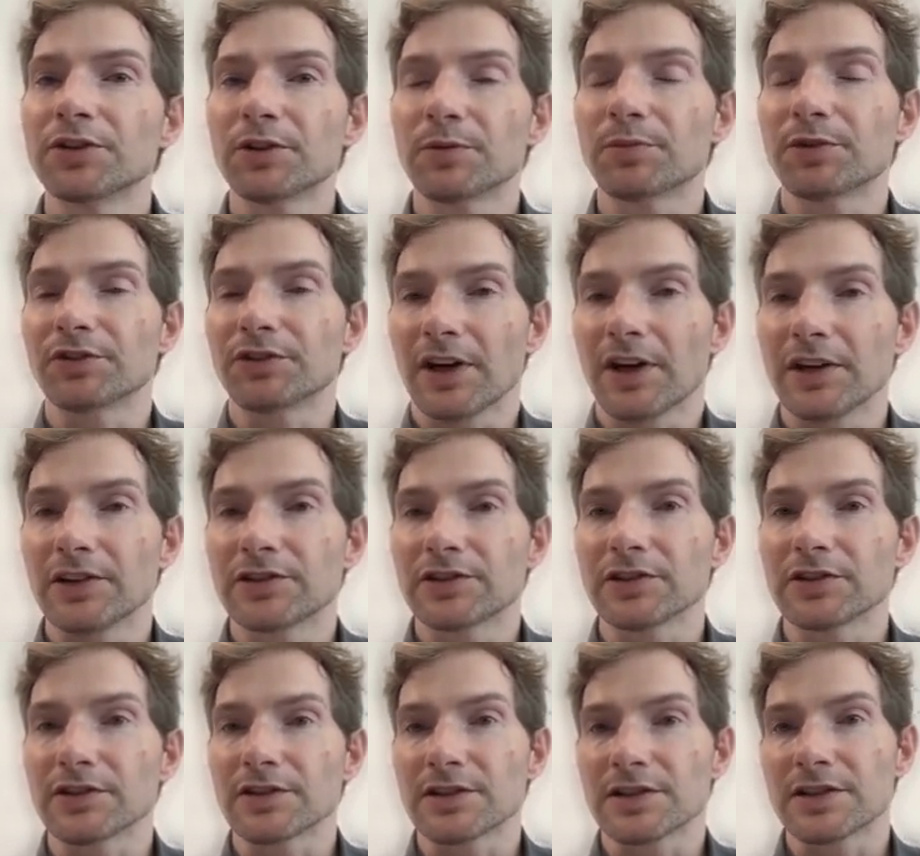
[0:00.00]

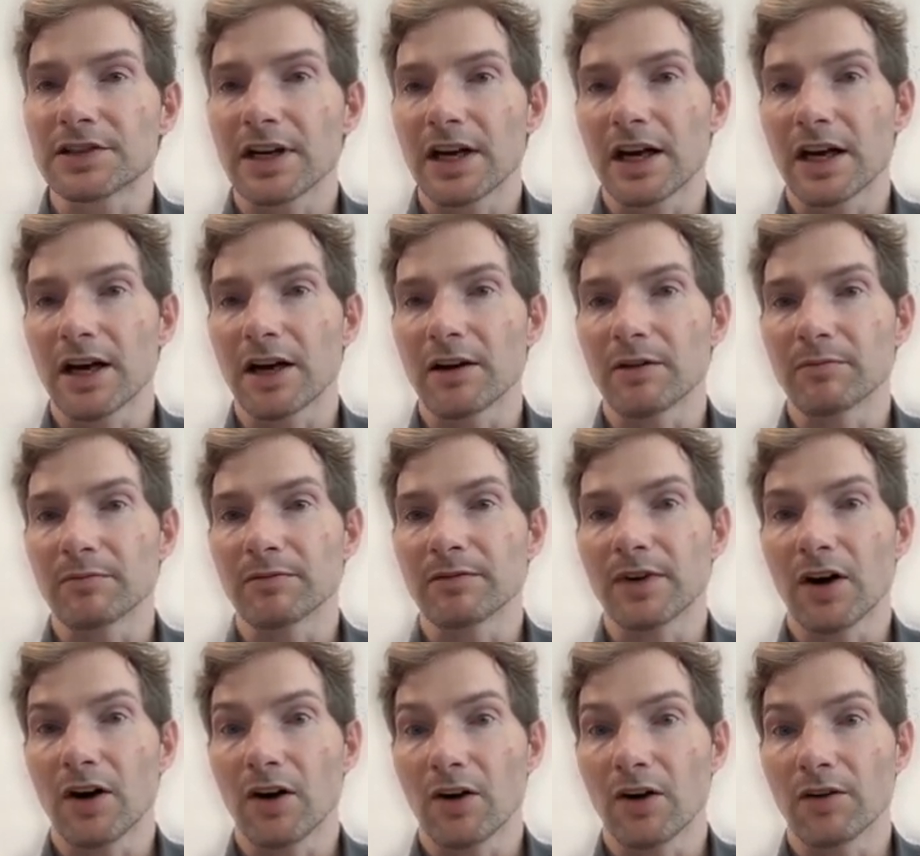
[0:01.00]
interpretations
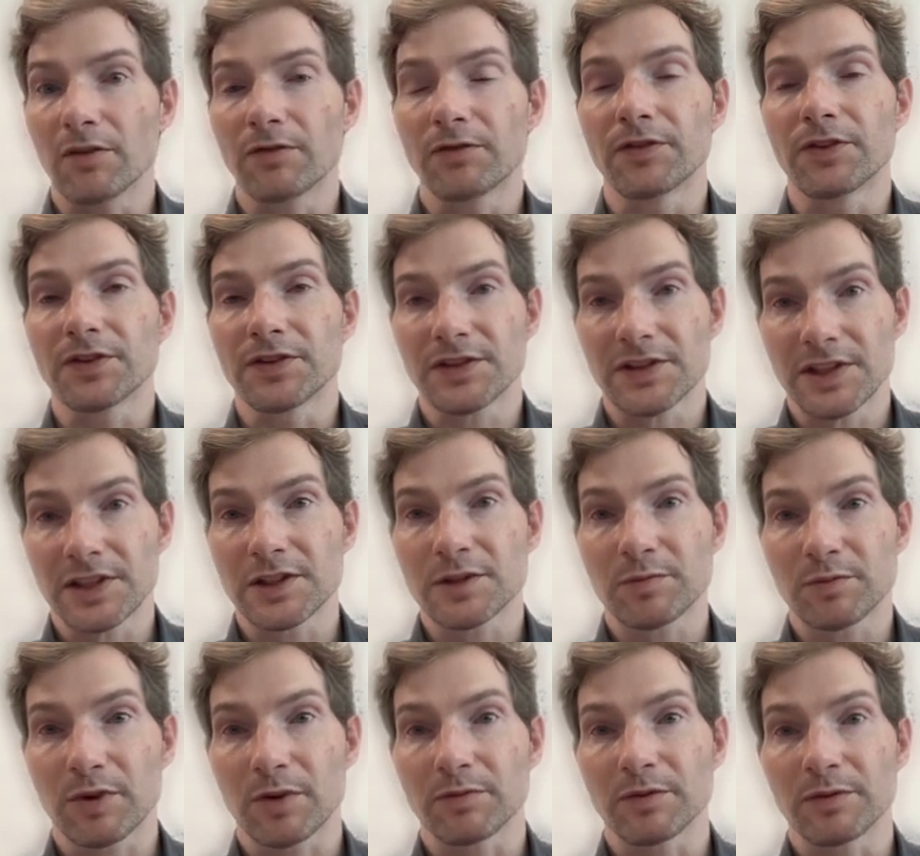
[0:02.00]
of the
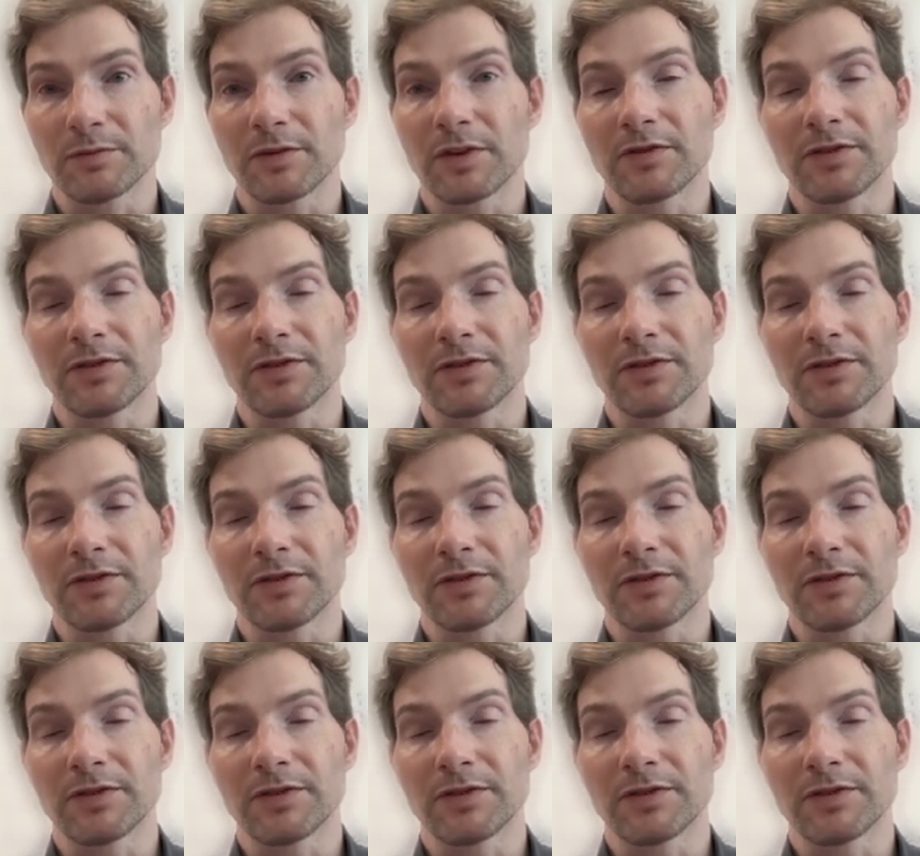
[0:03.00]
sixth problem,